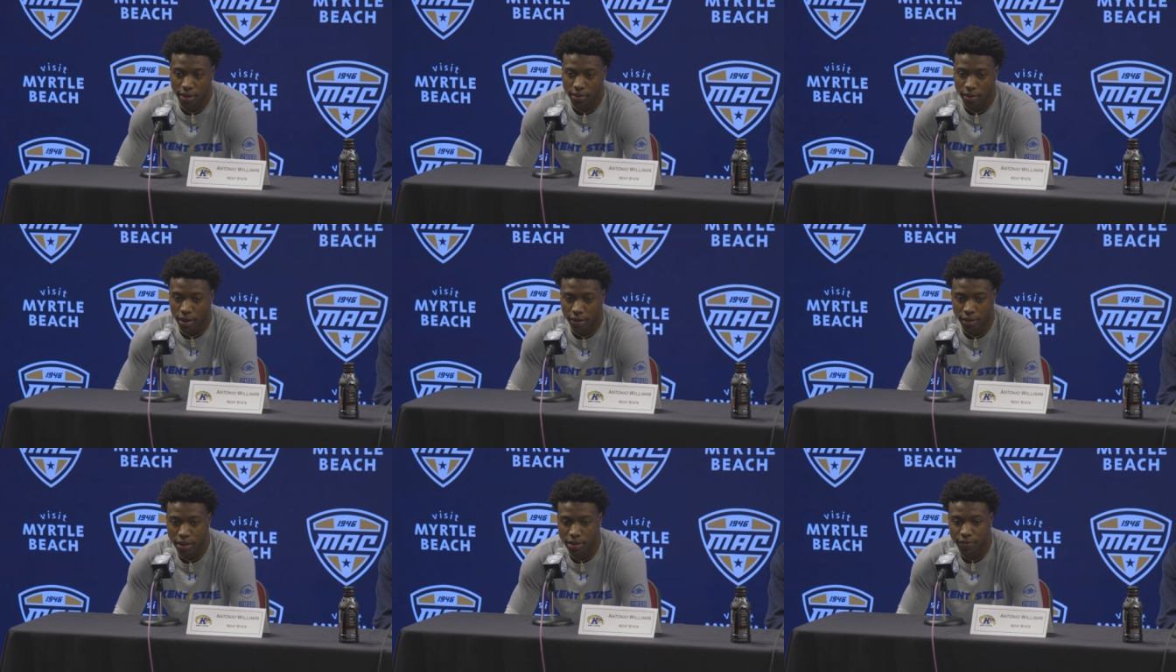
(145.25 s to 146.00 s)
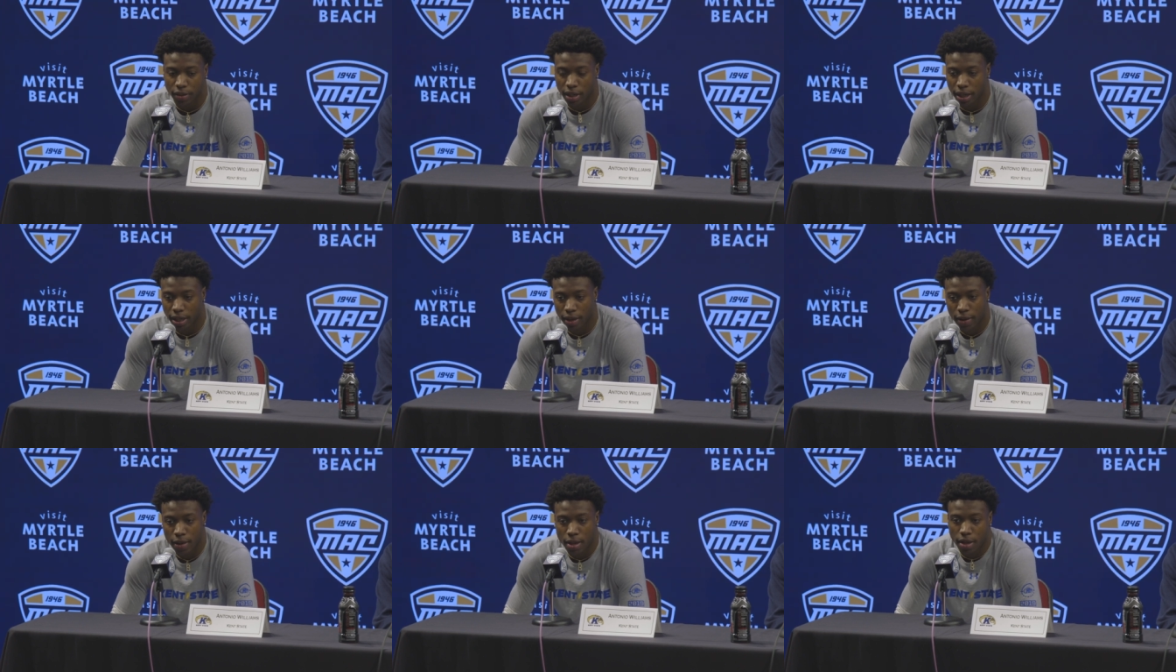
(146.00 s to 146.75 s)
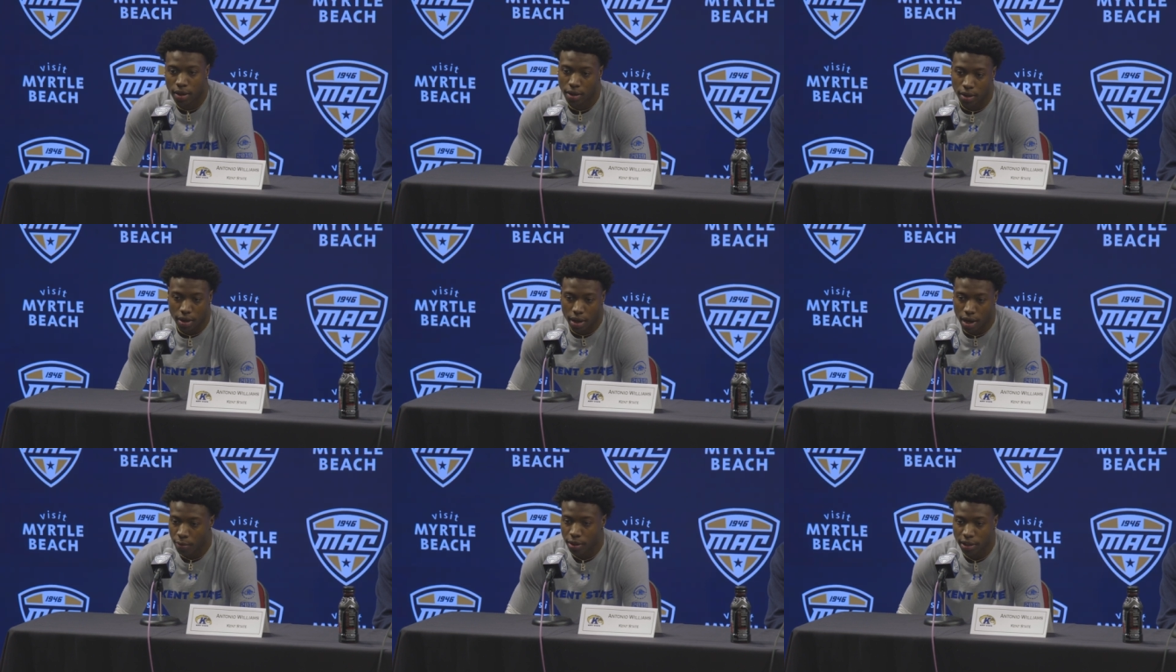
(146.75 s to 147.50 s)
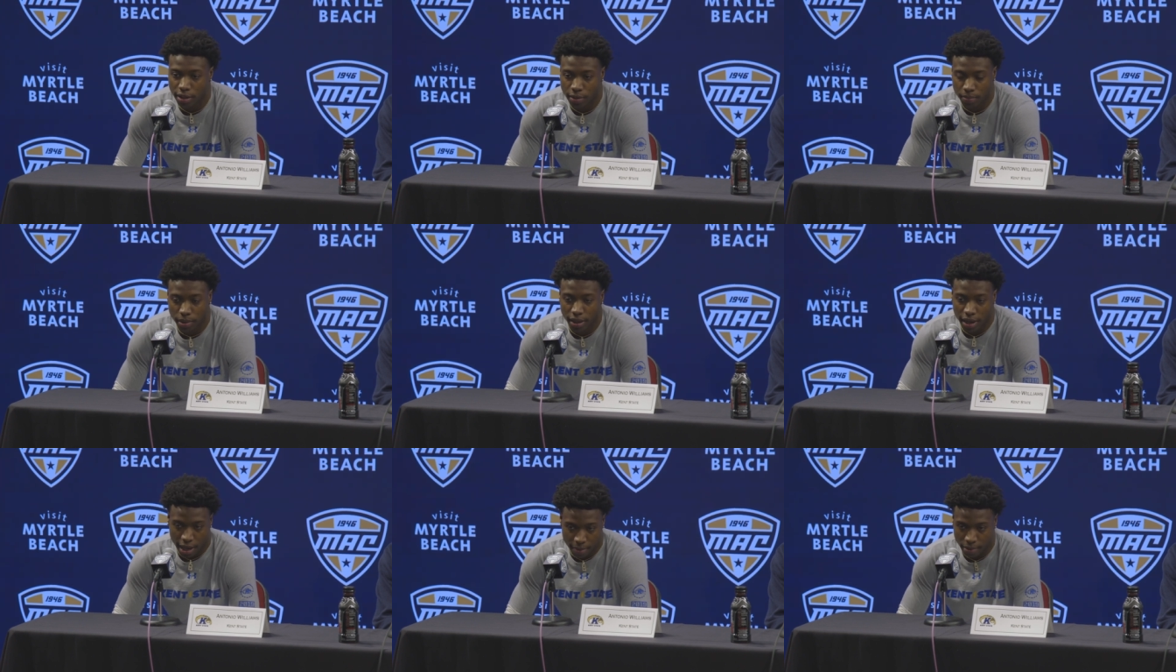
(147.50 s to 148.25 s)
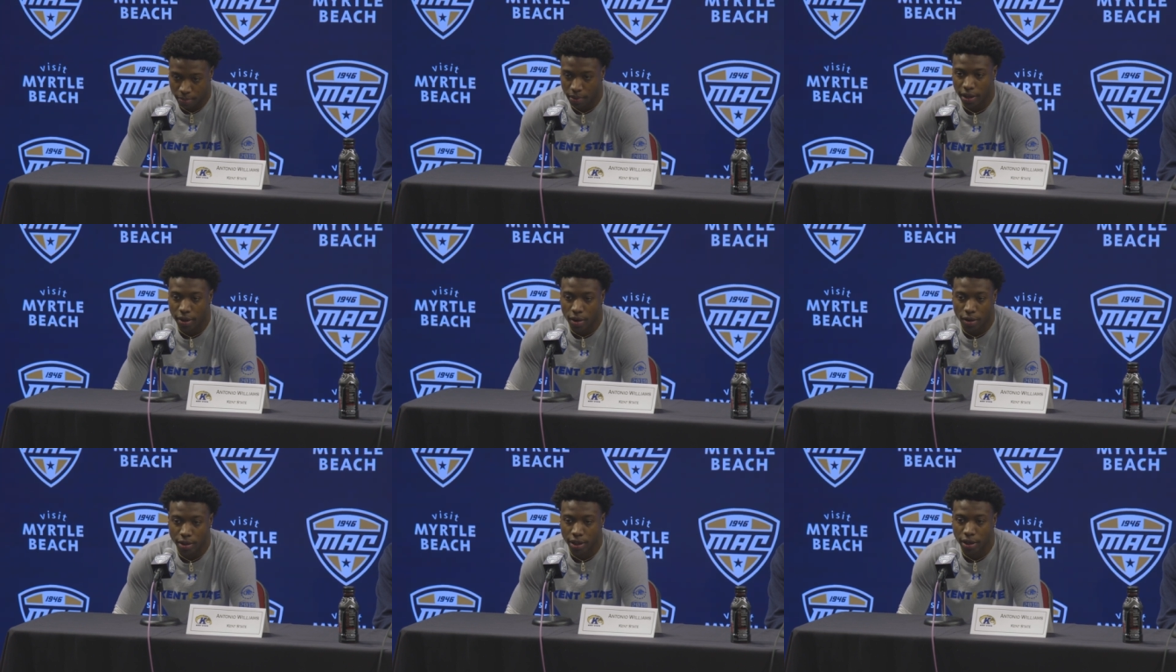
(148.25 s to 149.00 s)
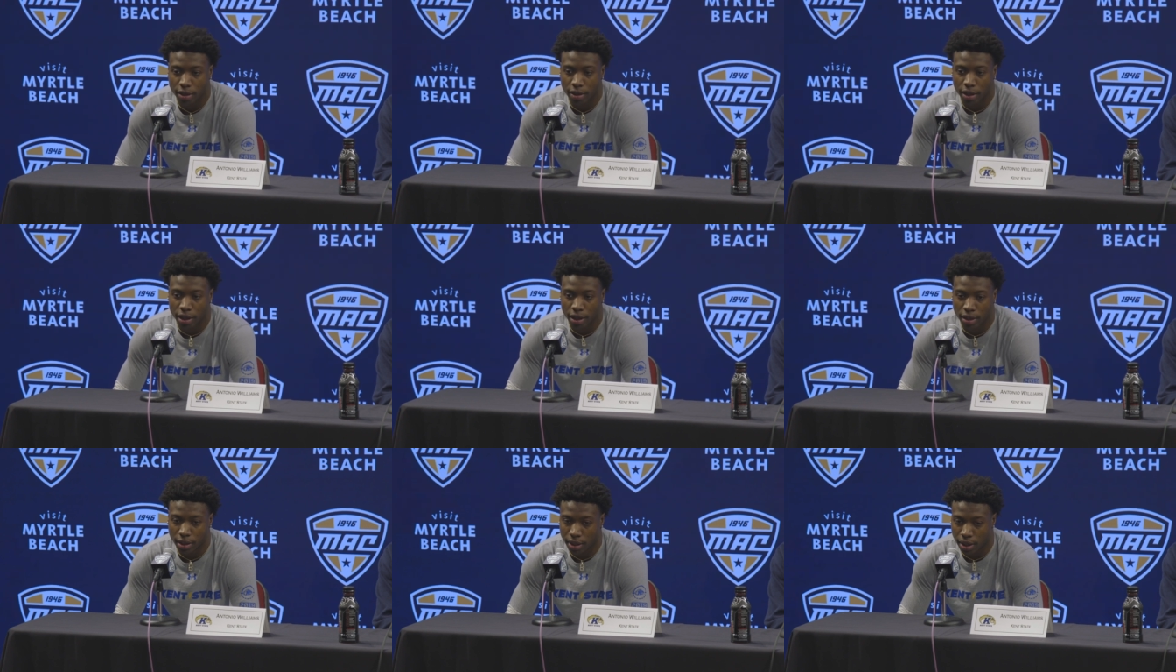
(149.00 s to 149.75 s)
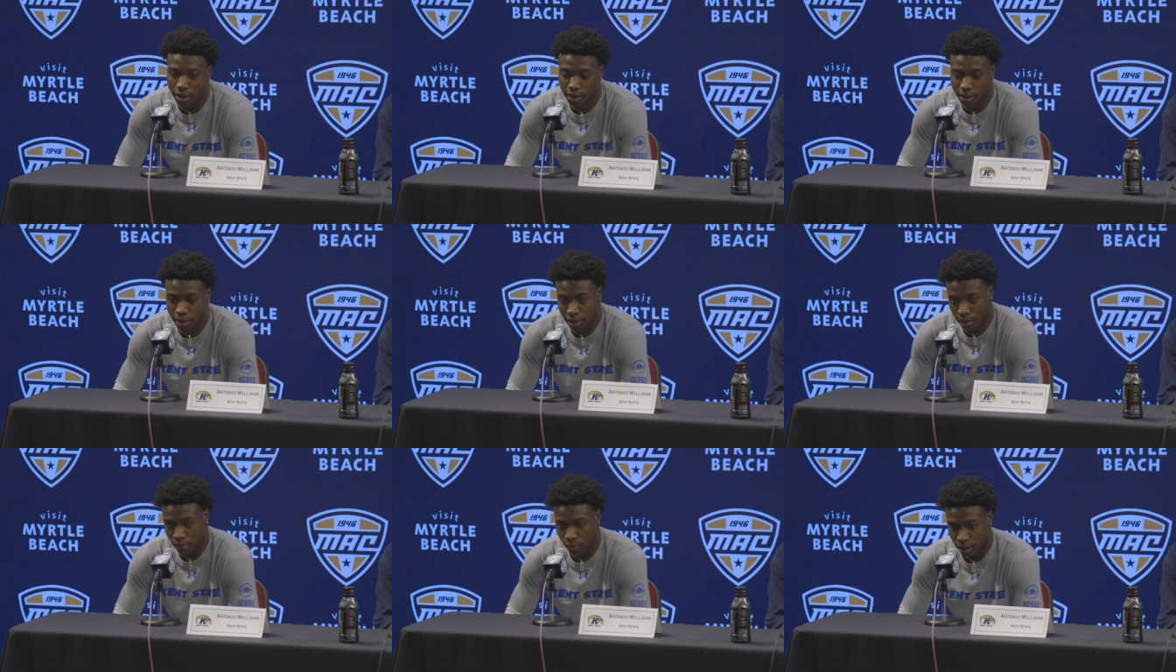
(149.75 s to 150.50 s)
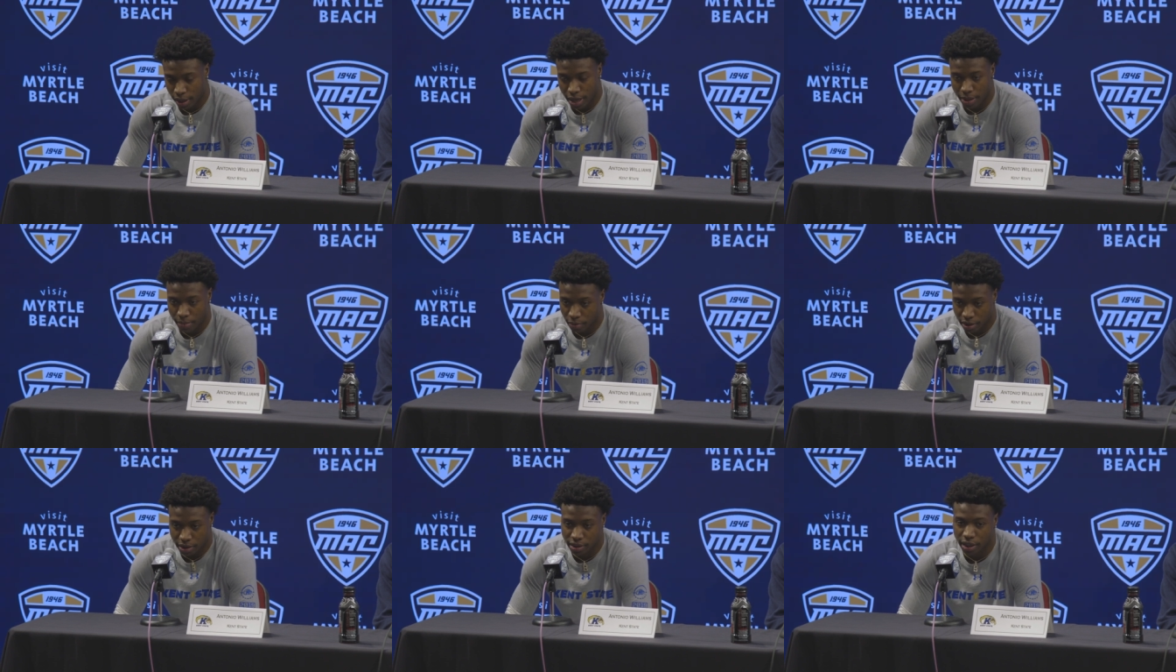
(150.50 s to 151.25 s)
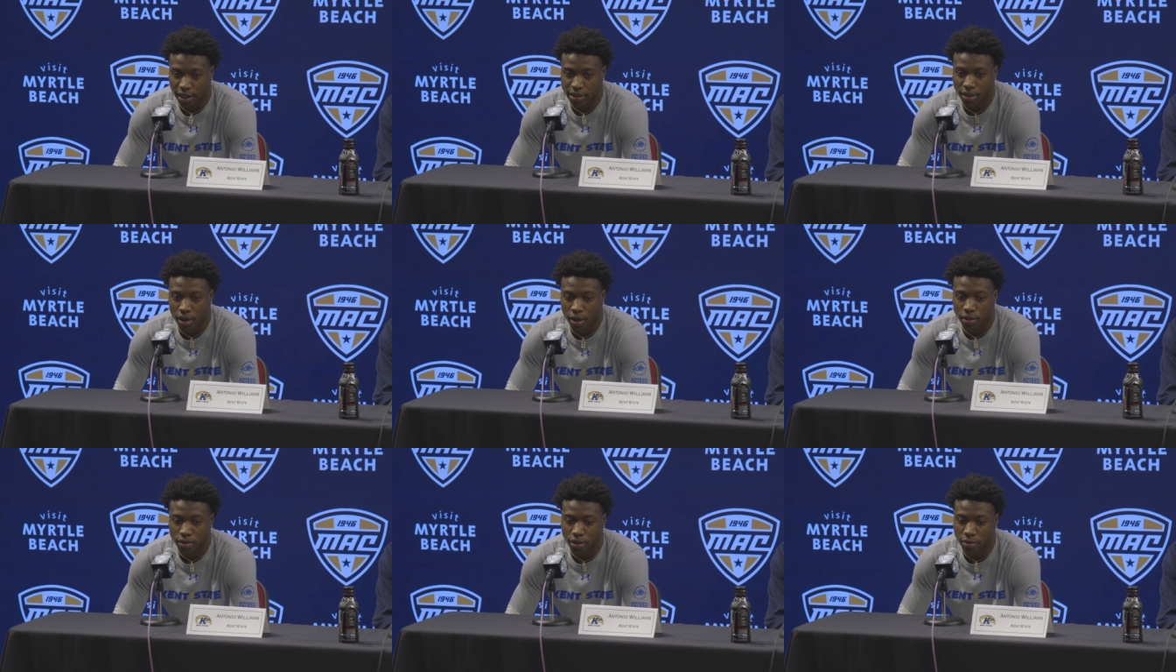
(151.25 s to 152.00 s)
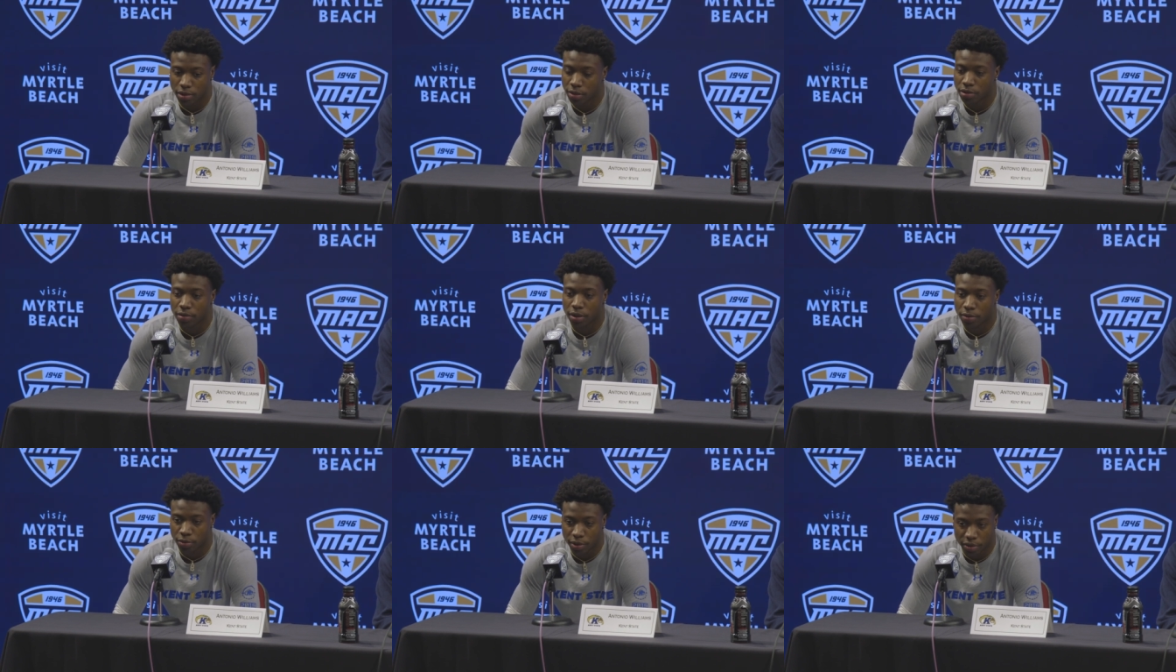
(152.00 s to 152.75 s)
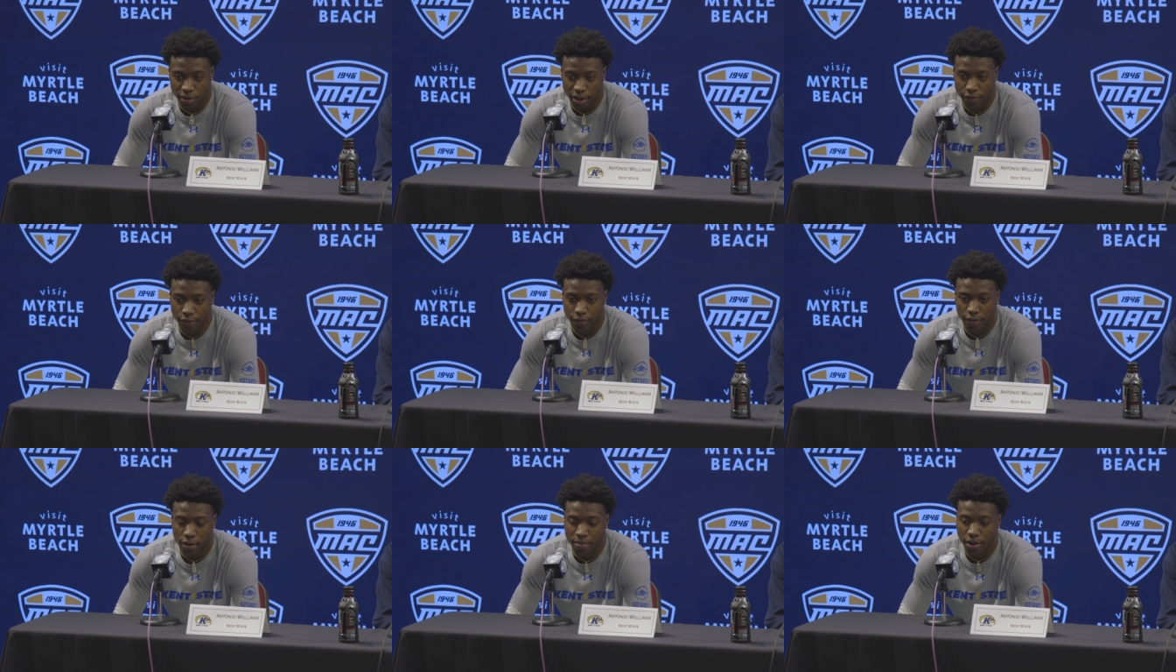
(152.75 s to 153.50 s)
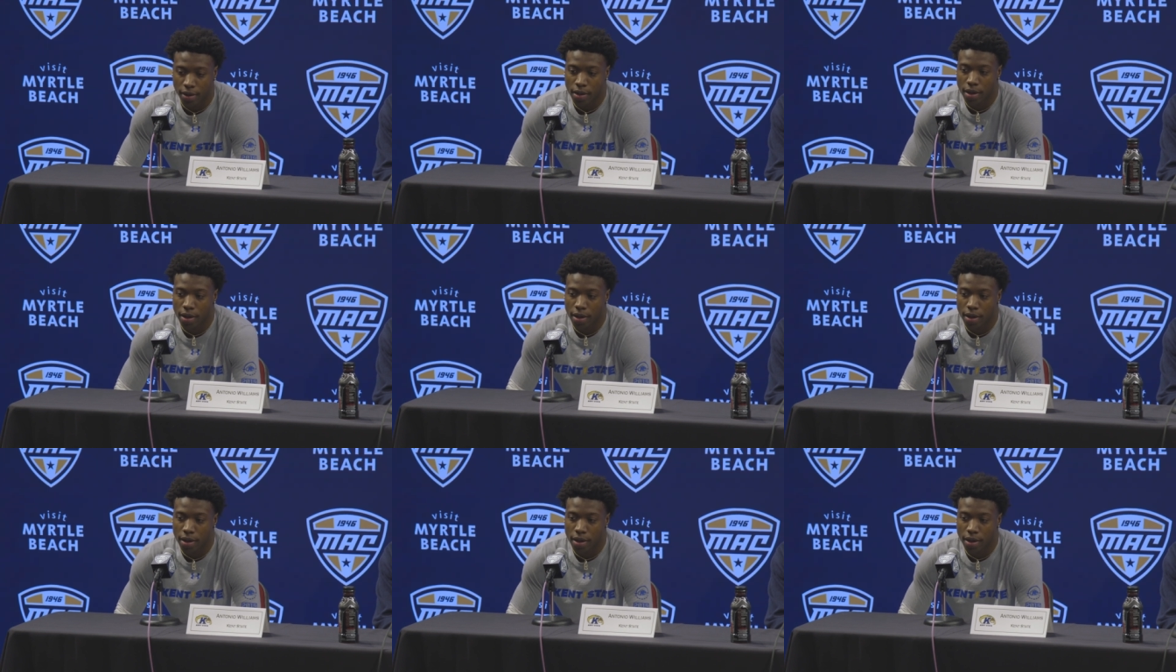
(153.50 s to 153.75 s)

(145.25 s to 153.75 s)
So I, I just felt like I really couldn't play how I've been playing all year. And like in one game, we just changed it all. So it was it was, it was real different for me.